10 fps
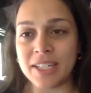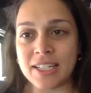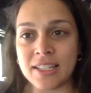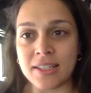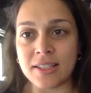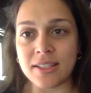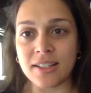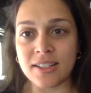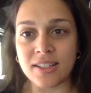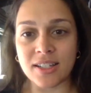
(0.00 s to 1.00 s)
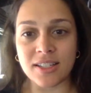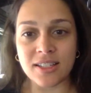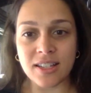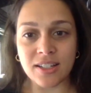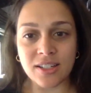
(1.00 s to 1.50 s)
is
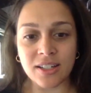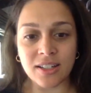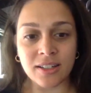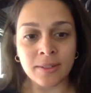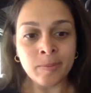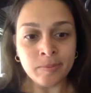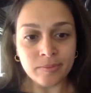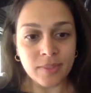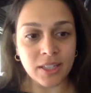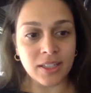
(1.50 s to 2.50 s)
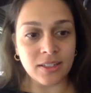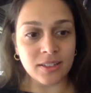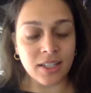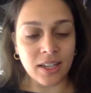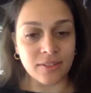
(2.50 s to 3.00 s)
just such a
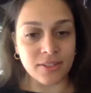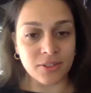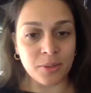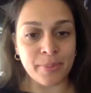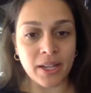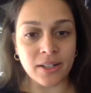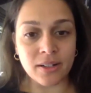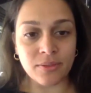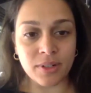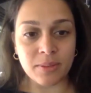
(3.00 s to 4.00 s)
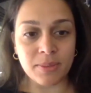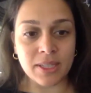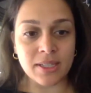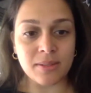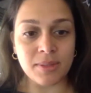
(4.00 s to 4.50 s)
little gift, a reminder of what it
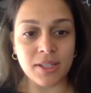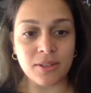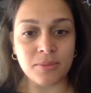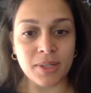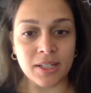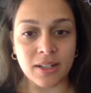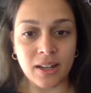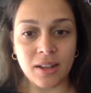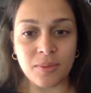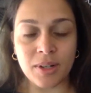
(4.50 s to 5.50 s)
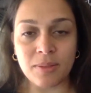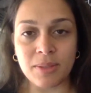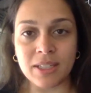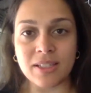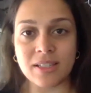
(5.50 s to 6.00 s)
means to be human and what it
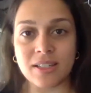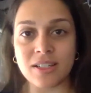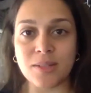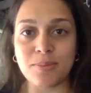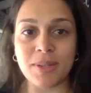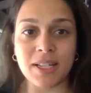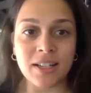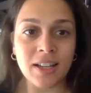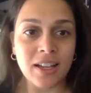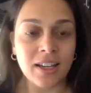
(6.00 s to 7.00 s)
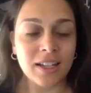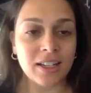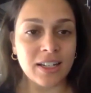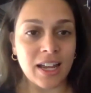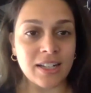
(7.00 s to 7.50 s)
means to just be
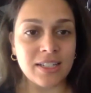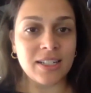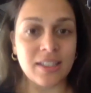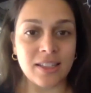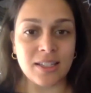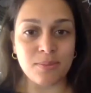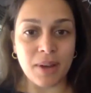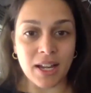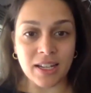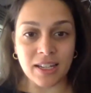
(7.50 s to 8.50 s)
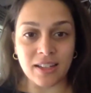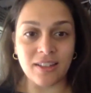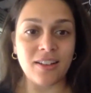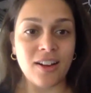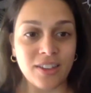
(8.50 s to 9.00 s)
connected in this
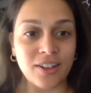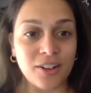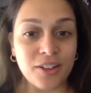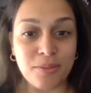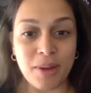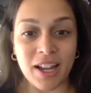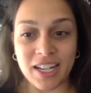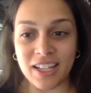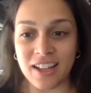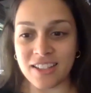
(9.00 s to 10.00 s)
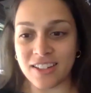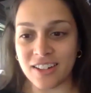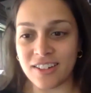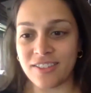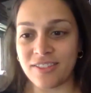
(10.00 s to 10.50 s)
body, on the earth body, as
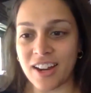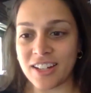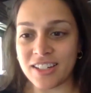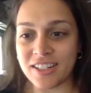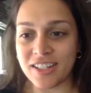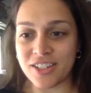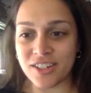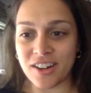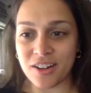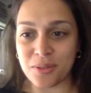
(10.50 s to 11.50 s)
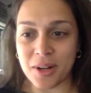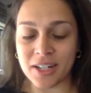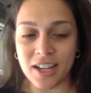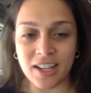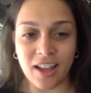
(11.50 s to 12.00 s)
our friend and teacher
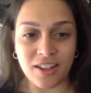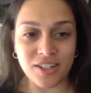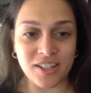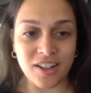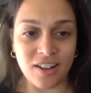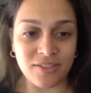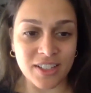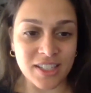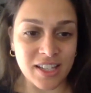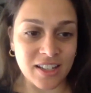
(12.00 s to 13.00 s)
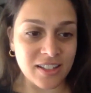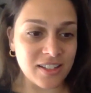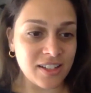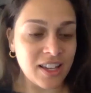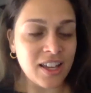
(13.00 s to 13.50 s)
Arwana Hayashi often
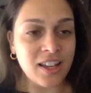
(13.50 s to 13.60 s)
says.